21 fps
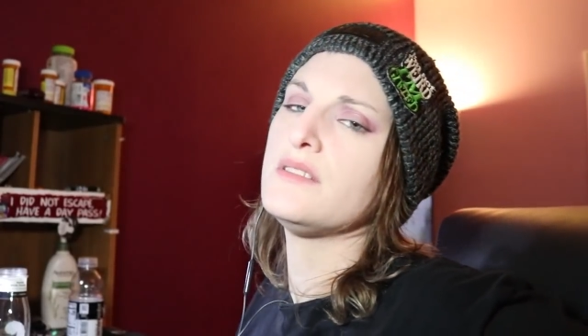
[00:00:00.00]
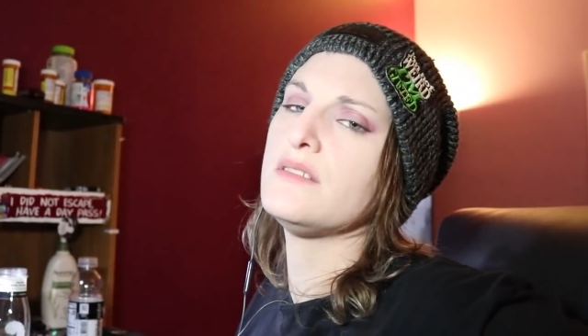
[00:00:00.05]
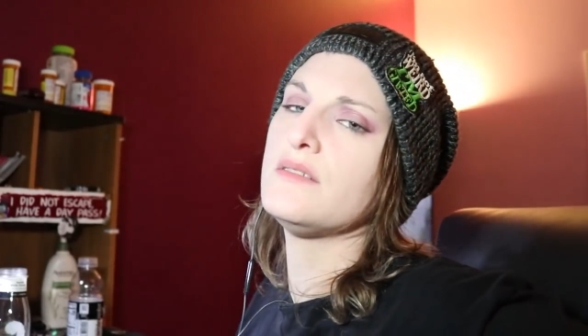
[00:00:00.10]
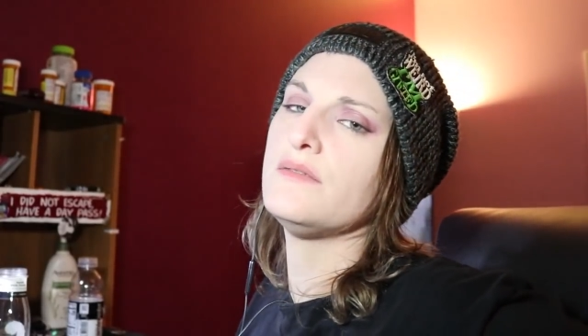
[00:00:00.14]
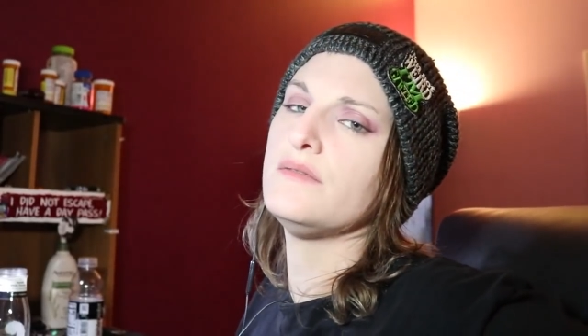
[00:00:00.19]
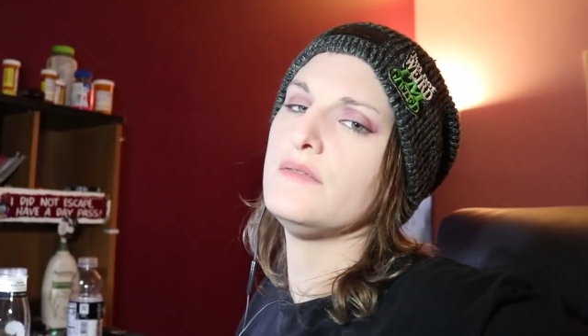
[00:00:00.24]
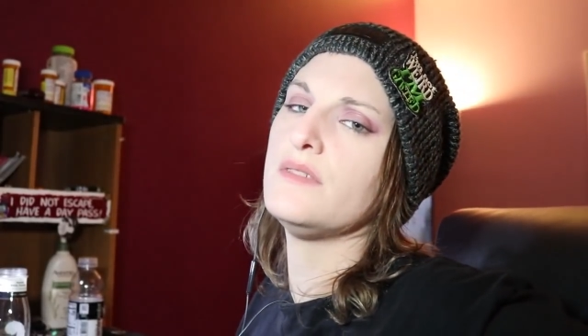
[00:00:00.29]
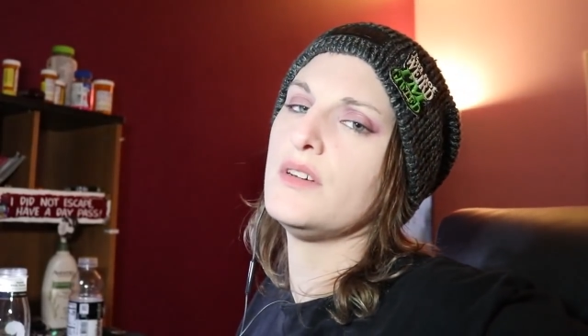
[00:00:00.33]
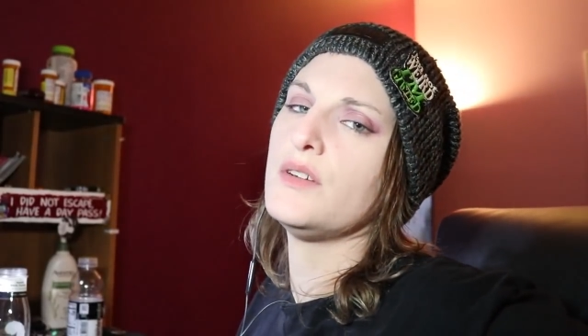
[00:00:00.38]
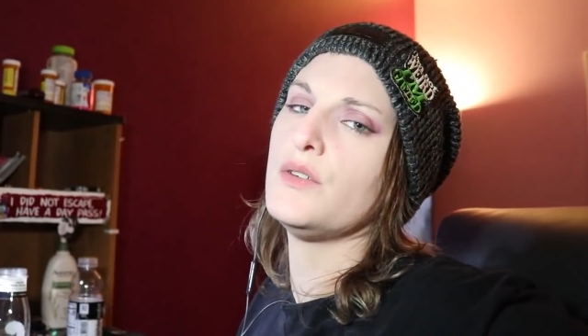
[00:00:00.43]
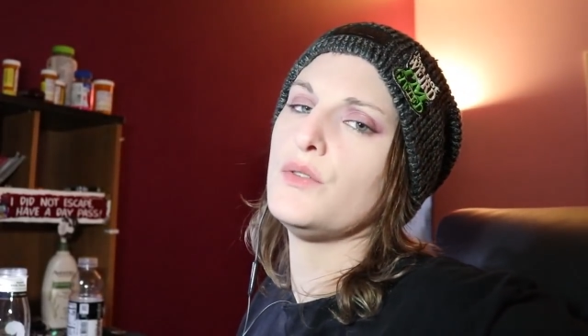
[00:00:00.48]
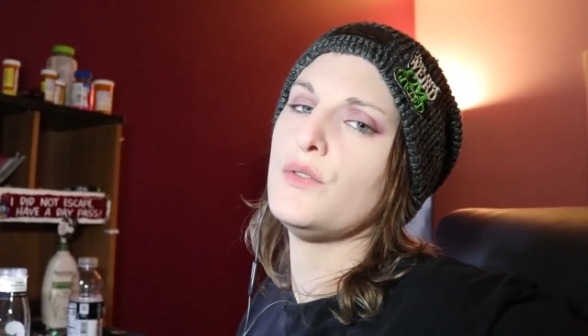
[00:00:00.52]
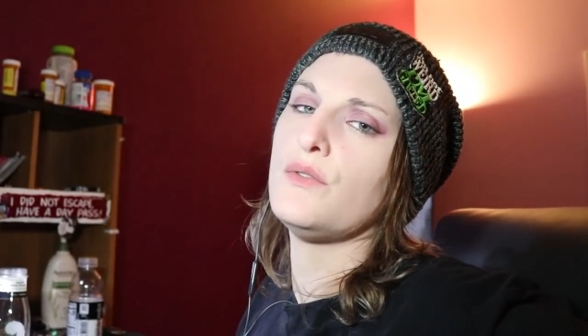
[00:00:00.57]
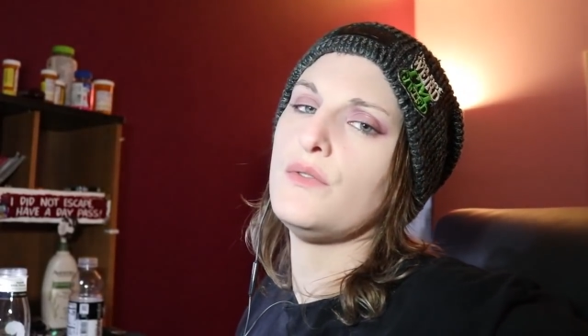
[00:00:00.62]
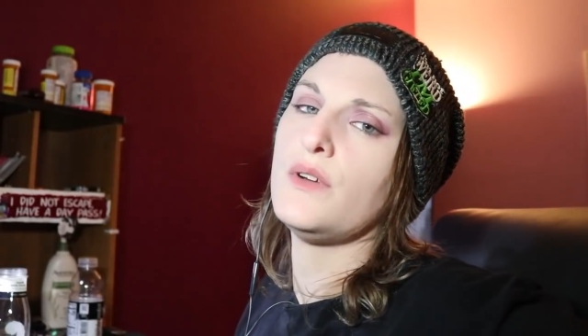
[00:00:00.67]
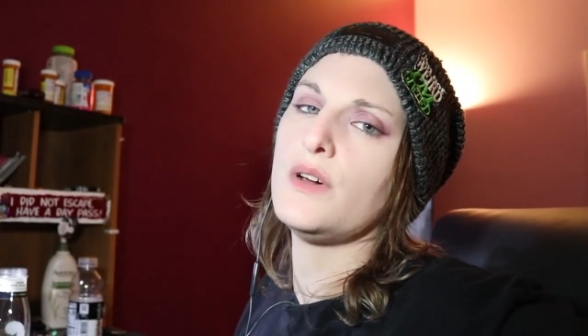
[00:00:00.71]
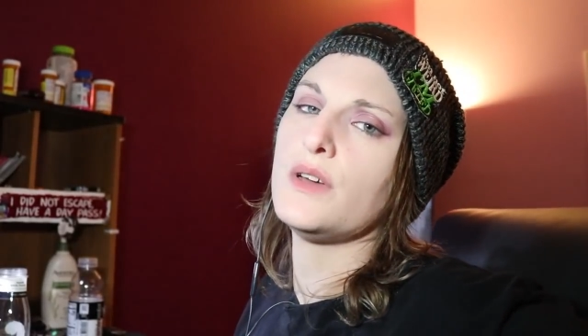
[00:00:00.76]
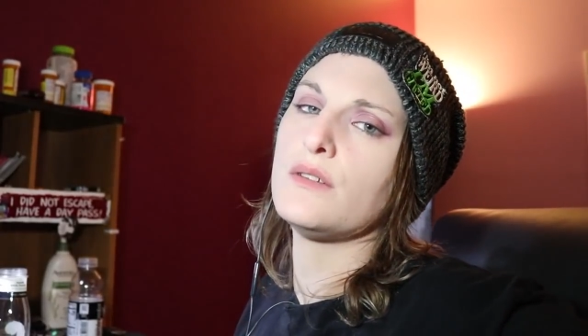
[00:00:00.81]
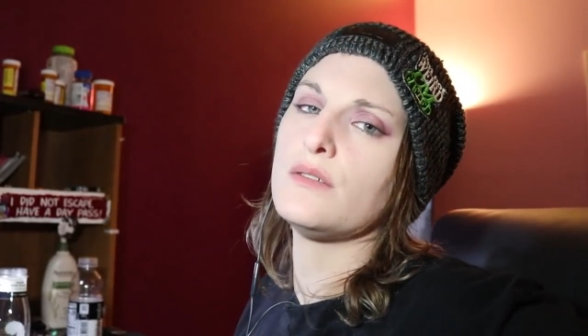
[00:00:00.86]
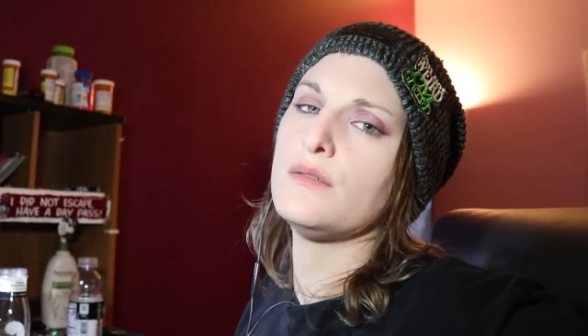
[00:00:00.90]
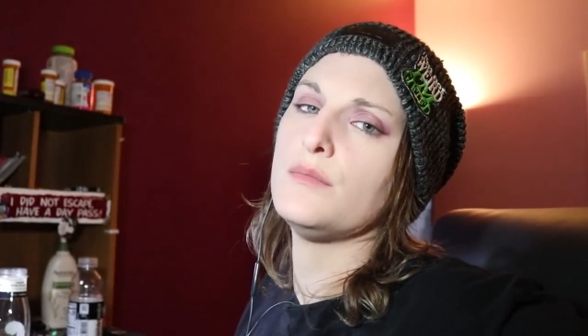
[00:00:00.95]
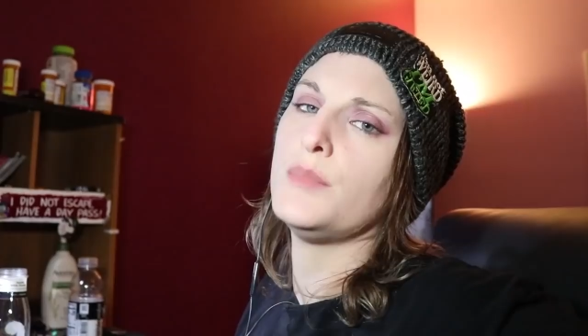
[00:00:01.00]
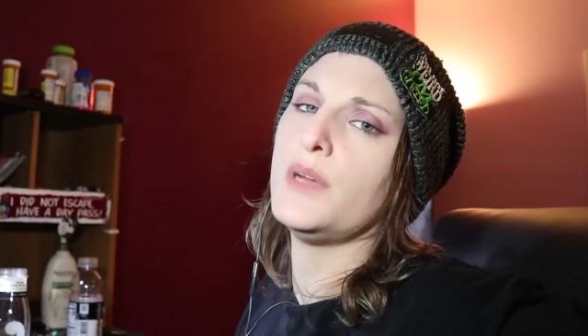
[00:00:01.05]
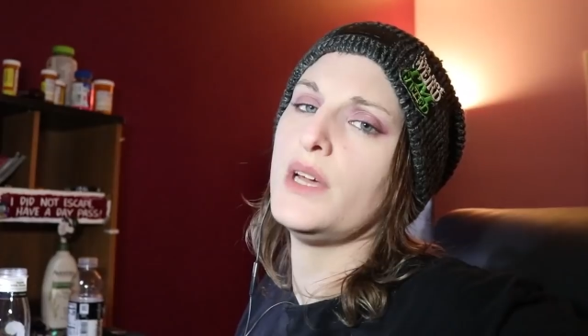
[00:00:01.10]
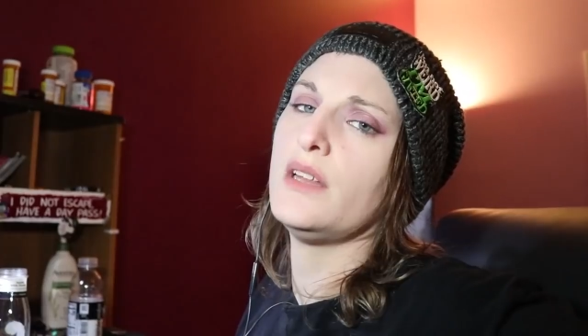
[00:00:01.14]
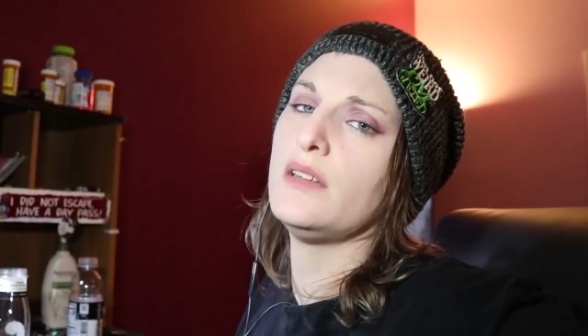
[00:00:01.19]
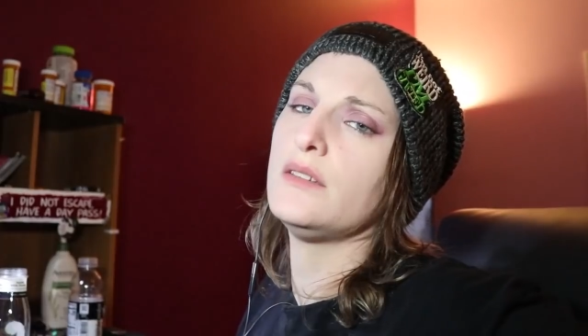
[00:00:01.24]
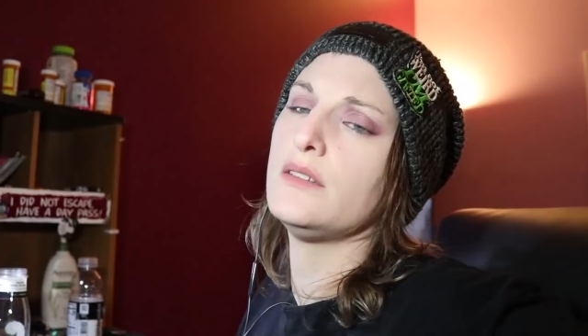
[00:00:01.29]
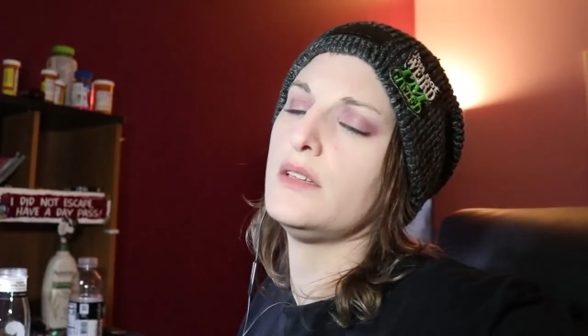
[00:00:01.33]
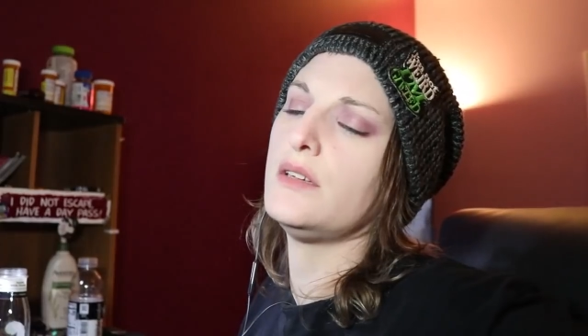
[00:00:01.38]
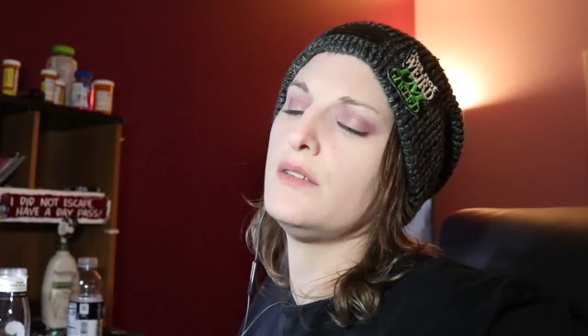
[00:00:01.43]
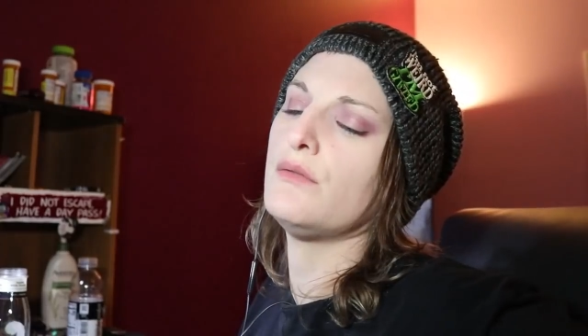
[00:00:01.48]
to the no
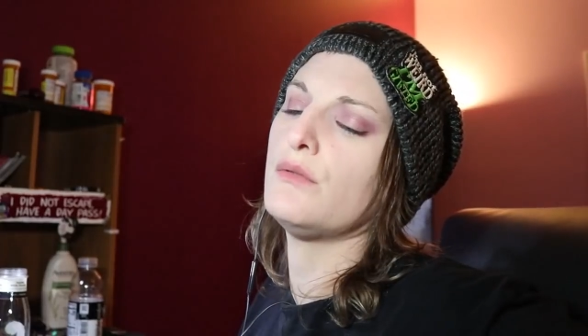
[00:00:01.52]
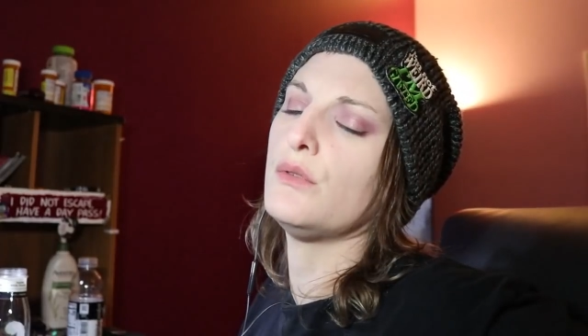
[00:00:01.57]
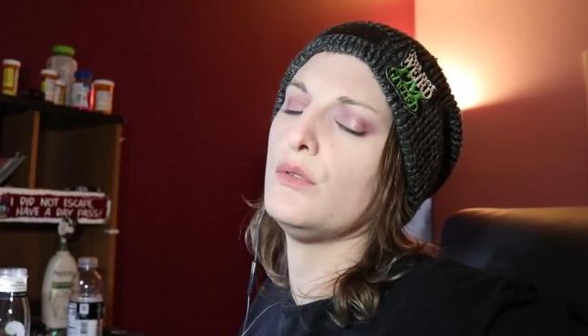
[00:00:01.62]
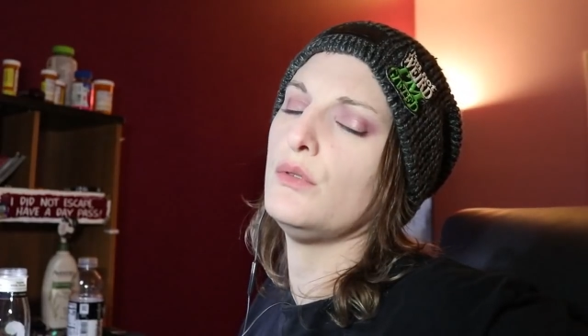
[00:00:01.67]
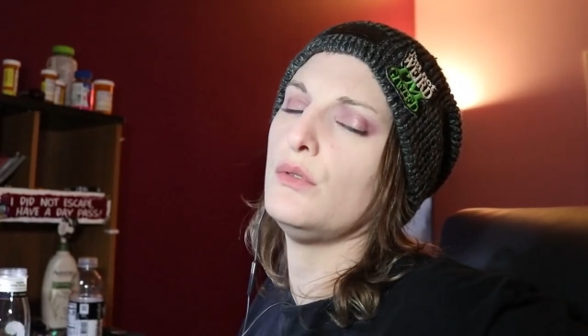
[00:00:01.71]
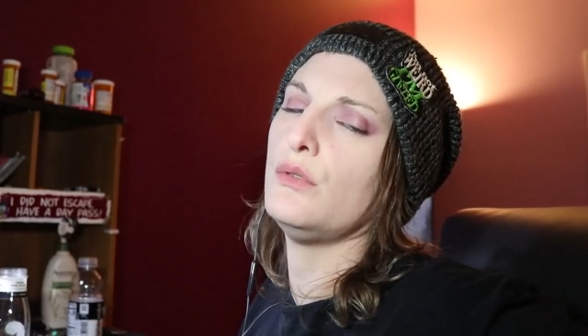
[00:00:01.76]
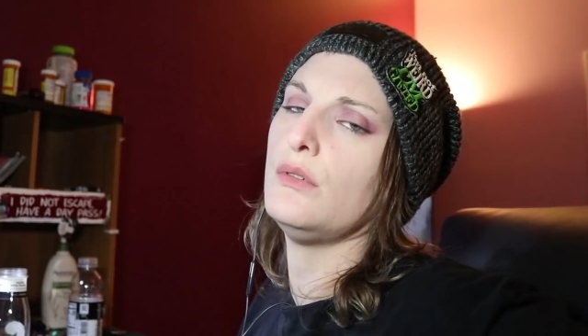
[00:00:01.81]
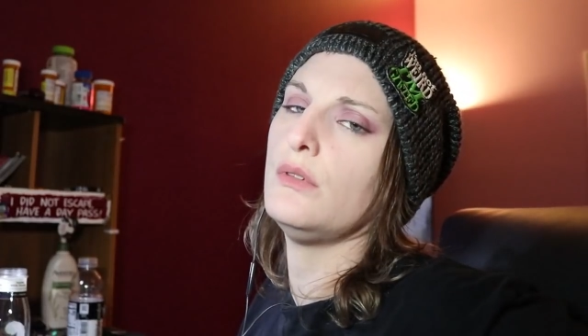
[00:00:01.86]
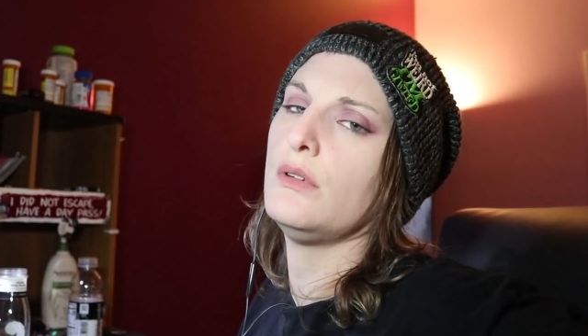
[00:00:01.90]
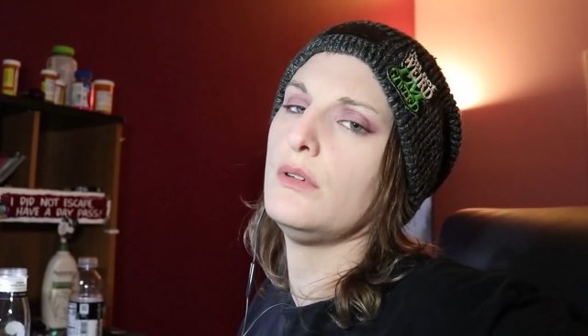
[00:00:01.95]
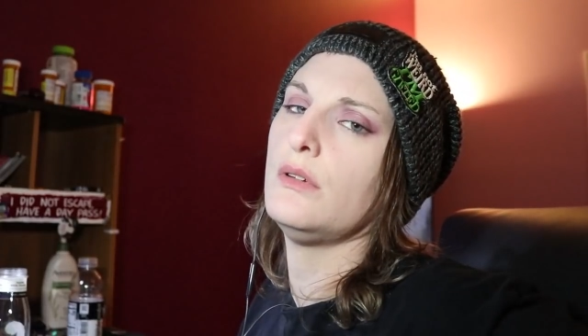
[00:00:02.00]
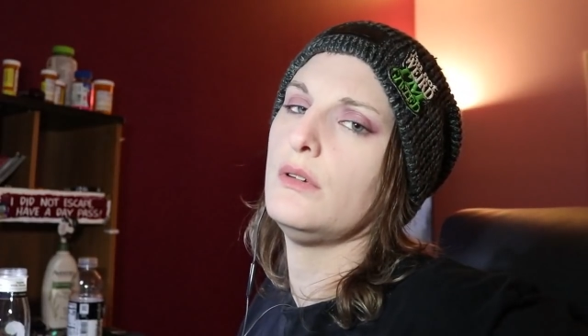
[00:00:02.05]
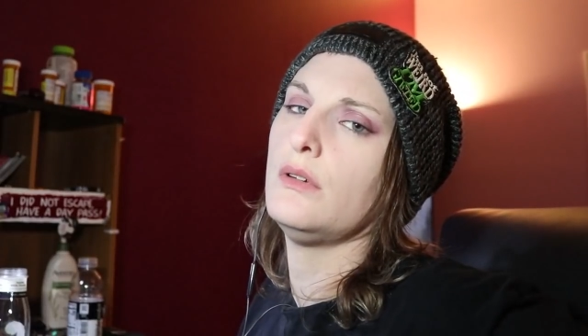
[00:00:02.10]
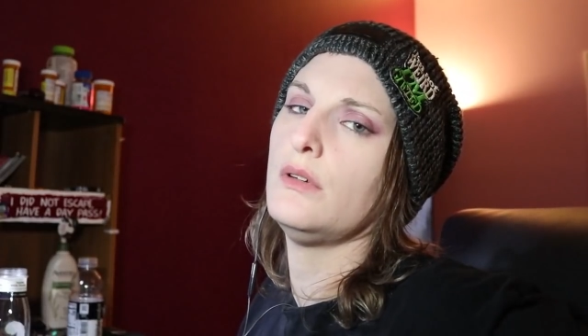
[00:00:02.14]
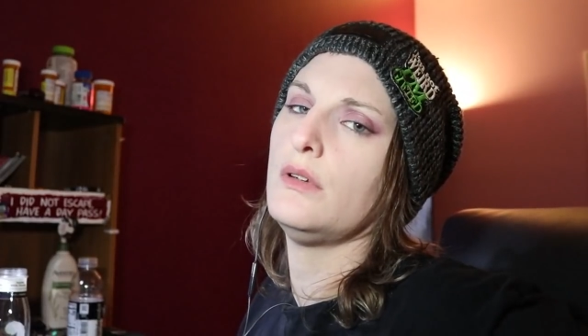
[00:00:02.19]
vulnerability rule?